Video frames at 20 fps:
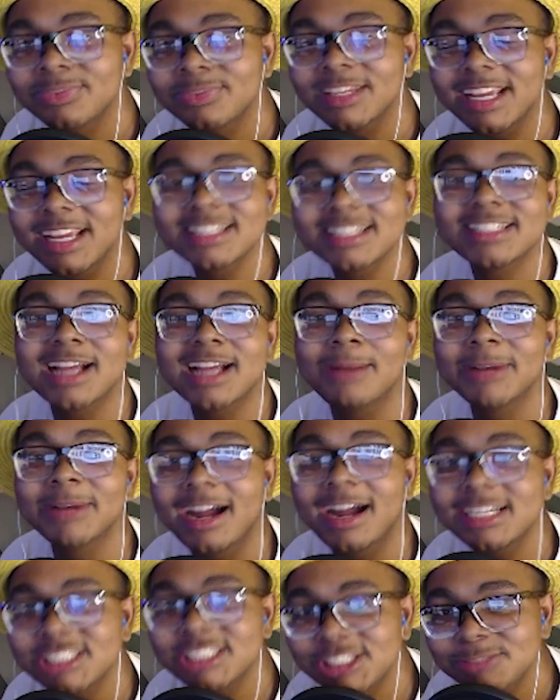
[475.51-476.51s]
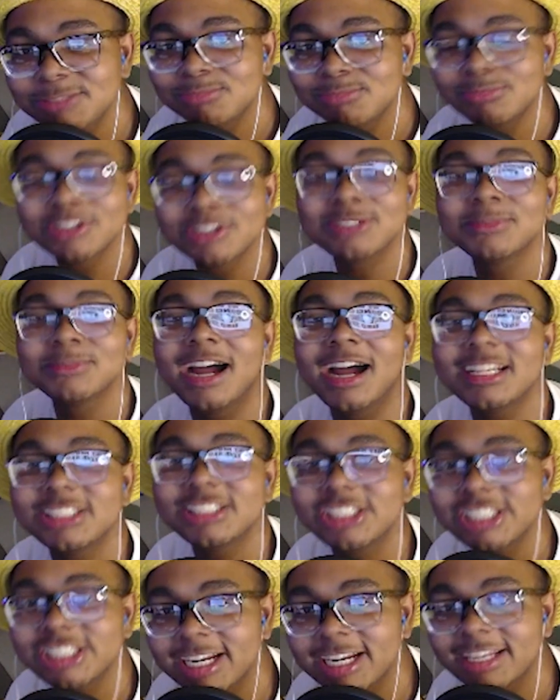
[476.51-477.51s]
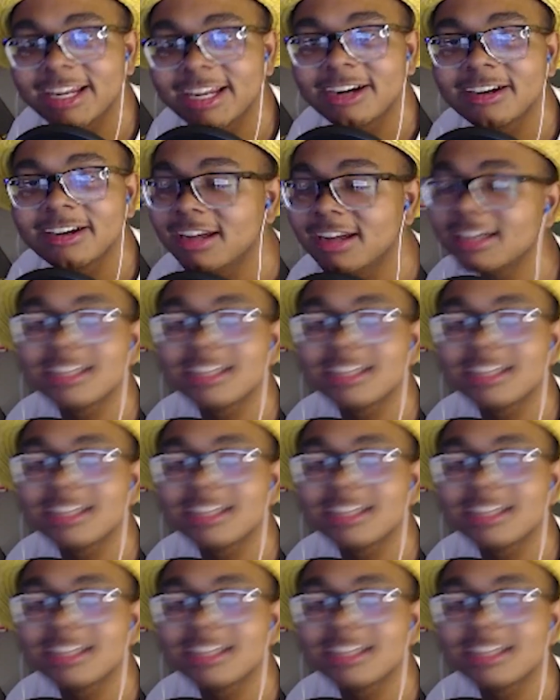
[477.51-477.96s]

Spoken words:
It's a Tamagotchi. Put some gotcha shit in there,